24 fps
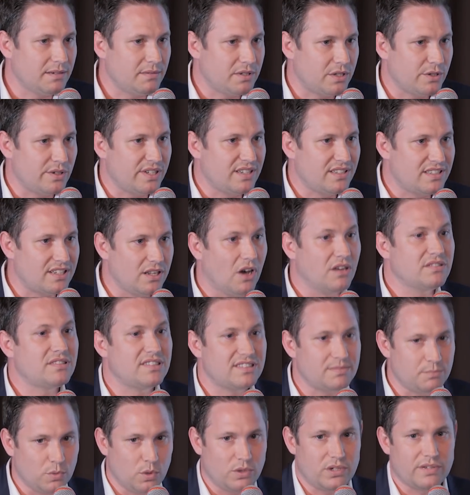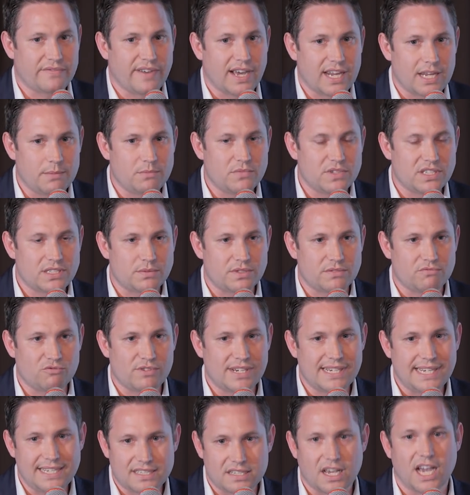doing lots of small developments was
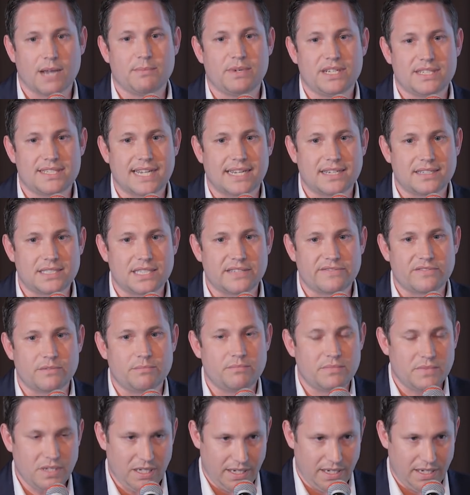really time intensive,